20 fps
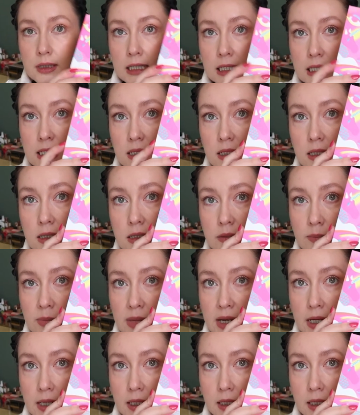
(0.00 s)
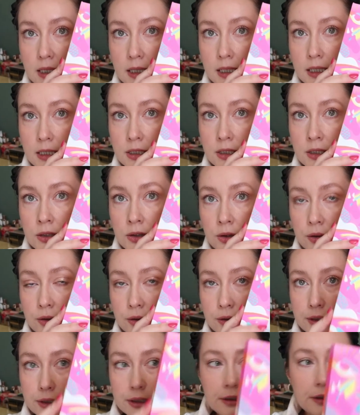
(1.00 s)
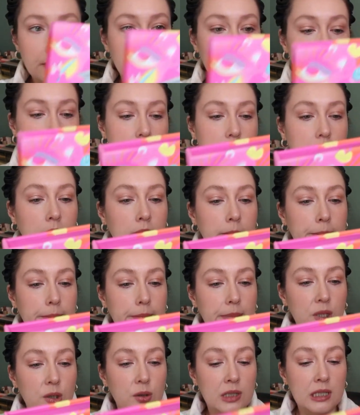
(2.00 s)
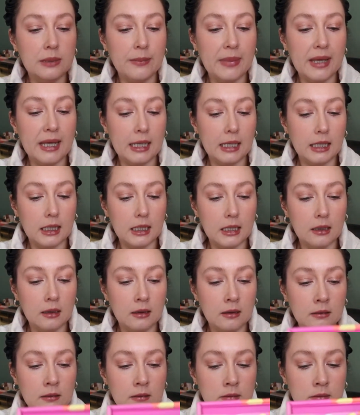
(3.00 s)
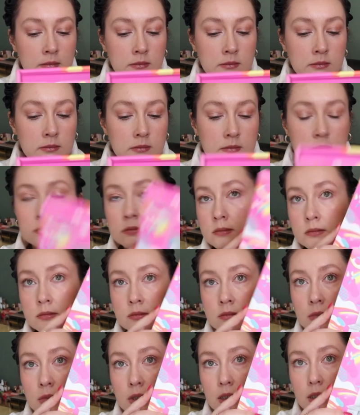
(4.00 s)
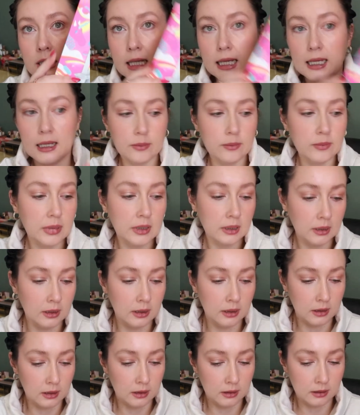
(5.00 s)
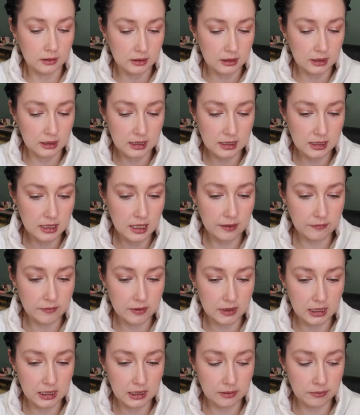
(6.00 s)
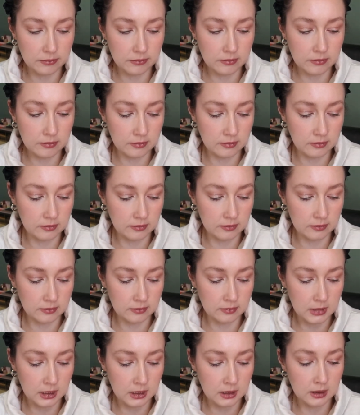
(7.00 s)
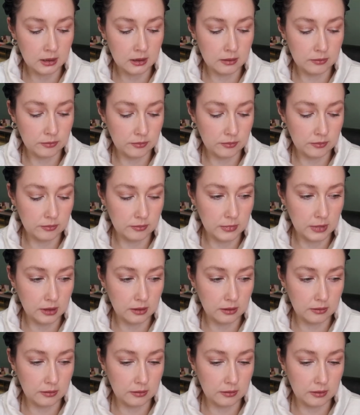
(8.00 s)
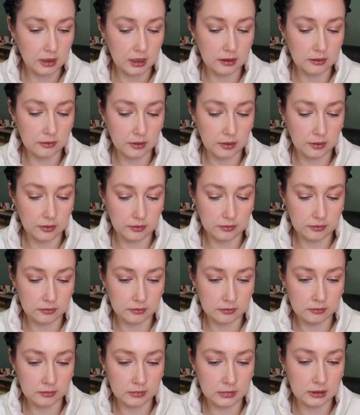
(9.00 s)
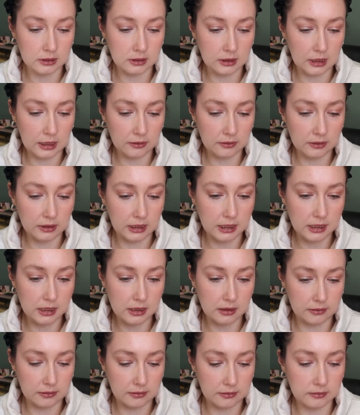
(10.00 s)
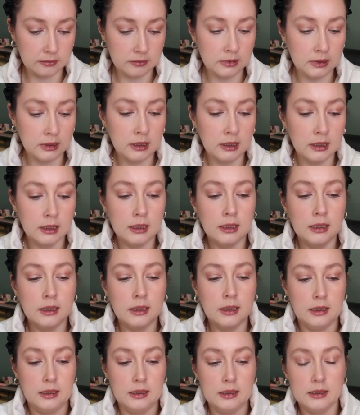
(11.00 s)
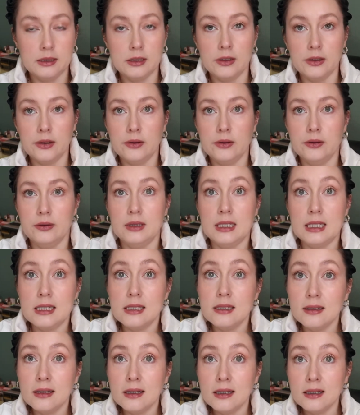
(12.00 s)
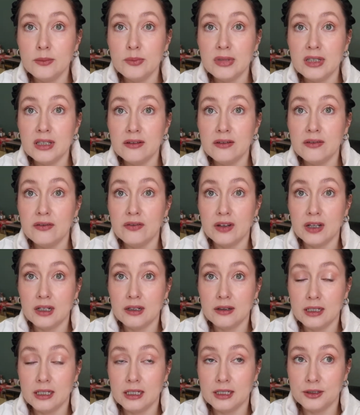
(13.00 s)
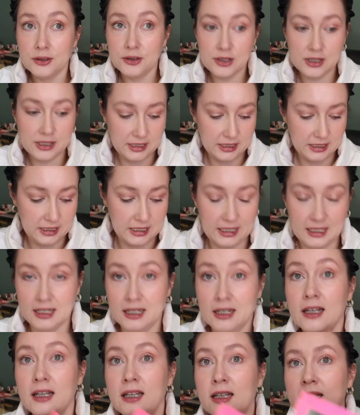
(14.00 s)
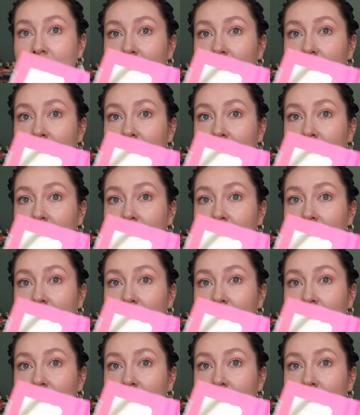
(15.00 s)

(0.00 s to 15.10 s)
this is my NikkieTutorials Beauty Bay collab. Did this have a name? I don't know. I don't think so. So this could be very interesting